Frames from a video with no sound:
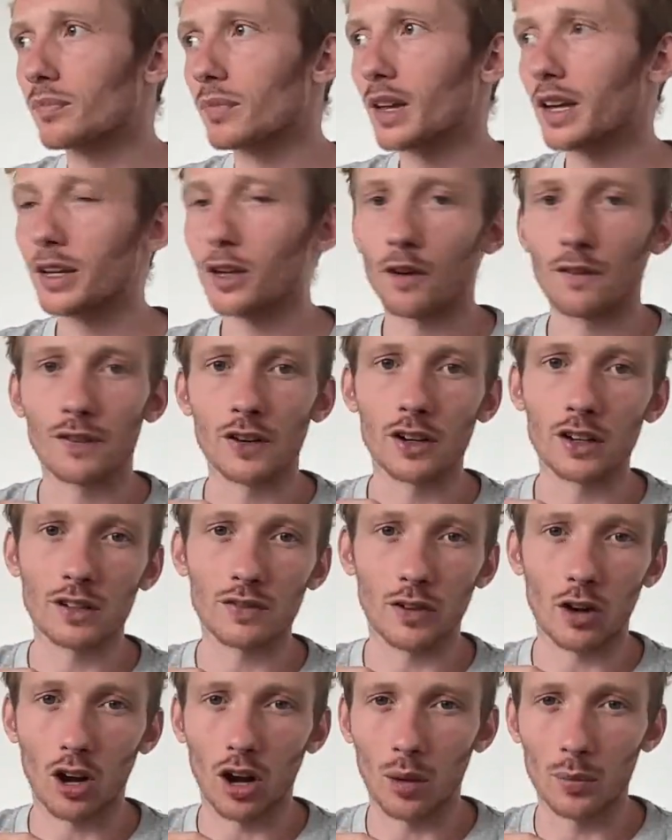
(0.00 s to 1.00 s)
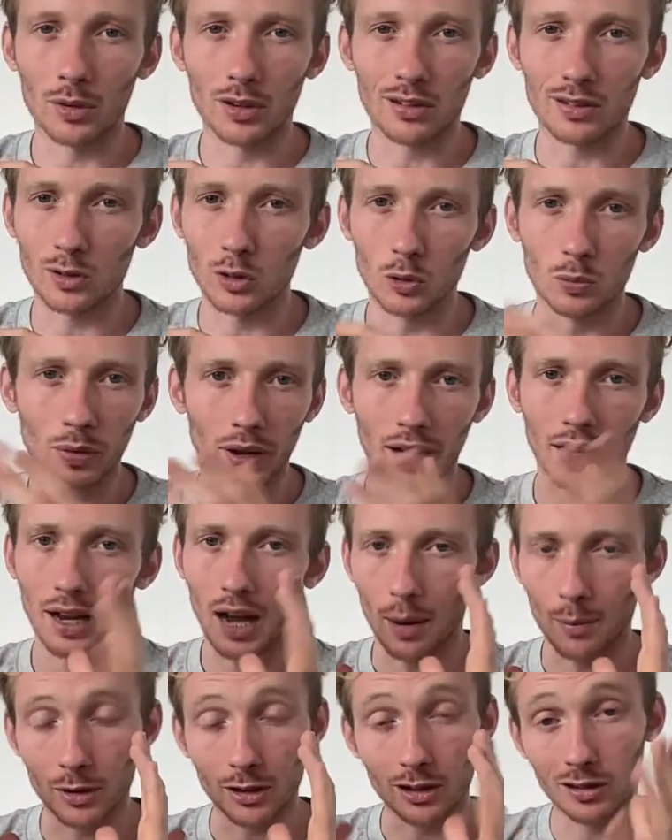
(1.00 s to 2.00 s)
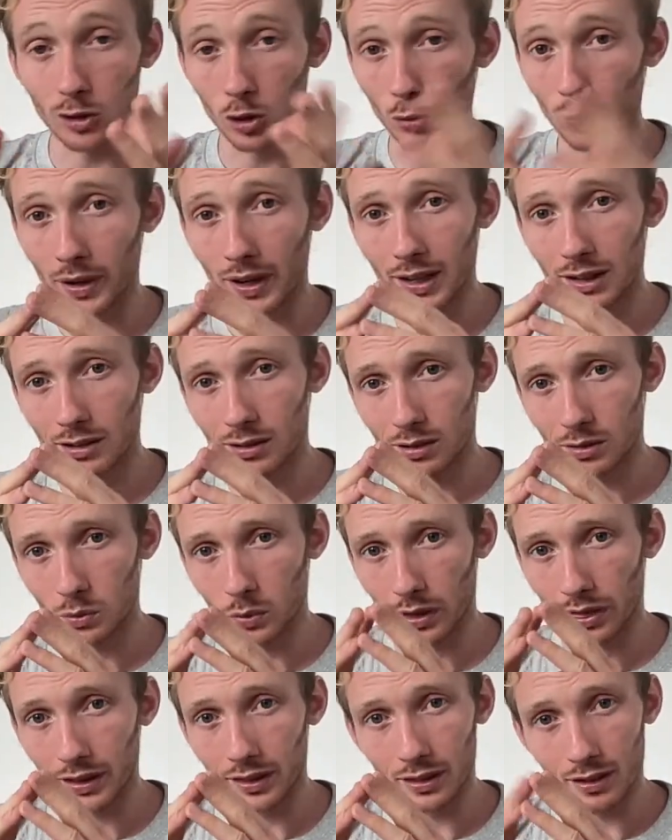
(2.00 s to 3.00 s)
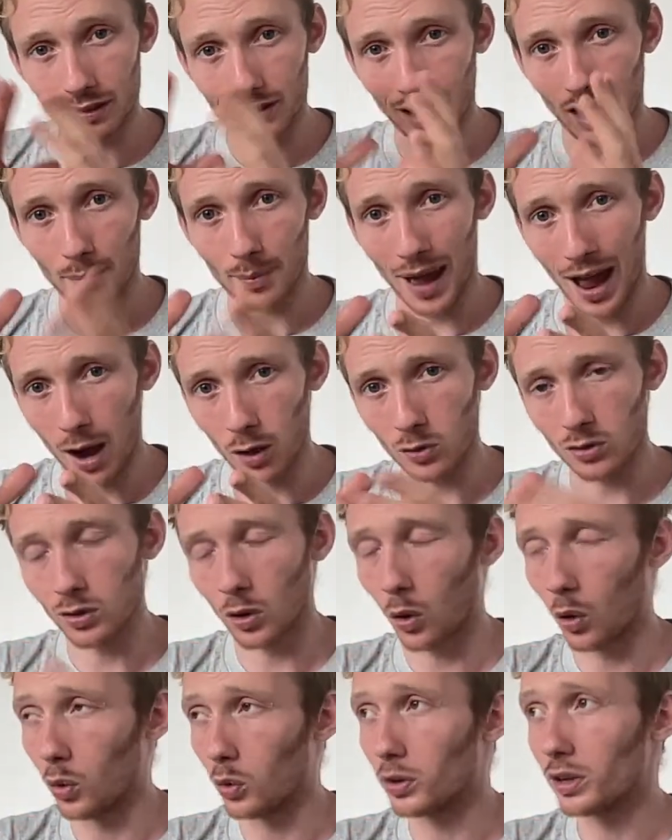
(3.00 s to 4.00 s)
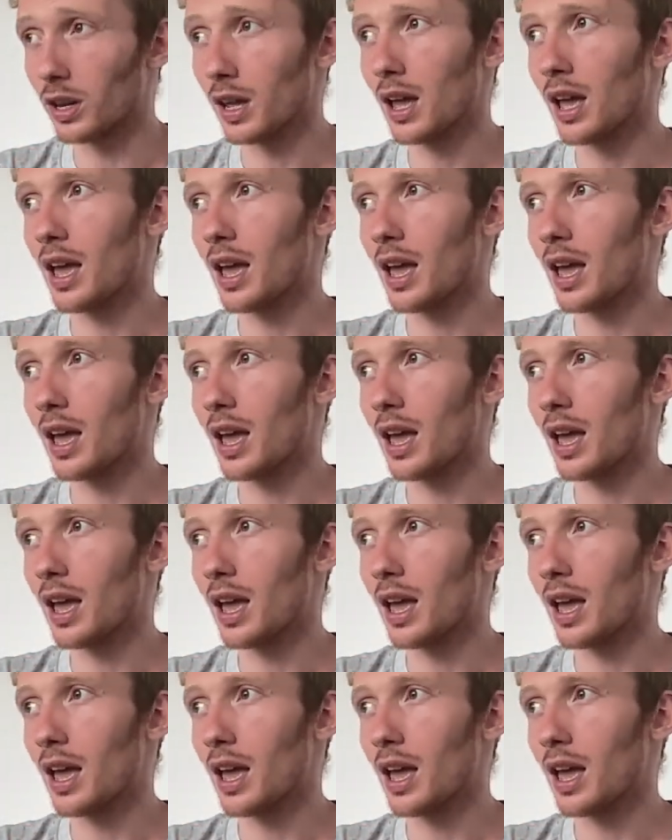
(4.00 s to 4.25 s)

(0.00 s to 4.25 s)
You know, first of all, I'm assuming it's within the same household